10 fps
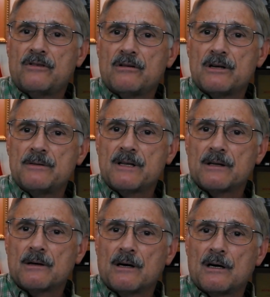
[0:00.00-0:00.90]
Very
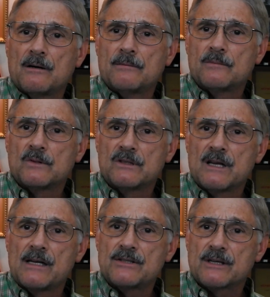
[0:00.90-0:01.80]

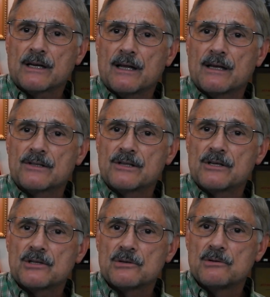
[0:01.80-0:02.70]
nice
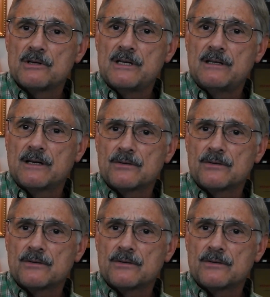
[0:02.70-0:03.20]
accessory